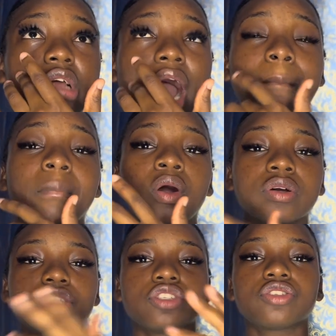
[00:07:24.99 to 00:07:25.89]

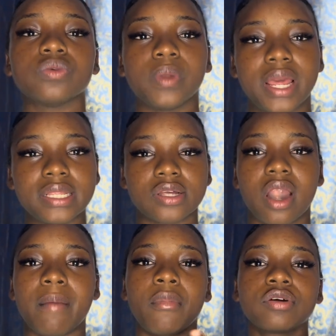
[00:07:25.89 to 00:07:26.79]
amongst the students or
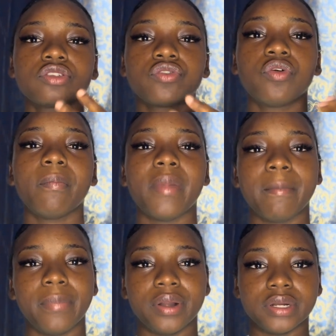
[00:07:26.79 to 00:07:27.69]
amongst the group
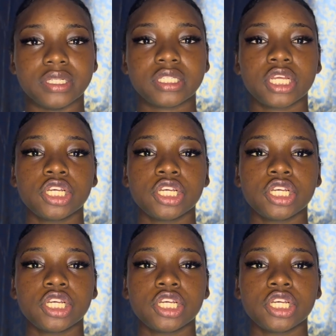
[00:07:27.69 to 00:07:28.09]
members.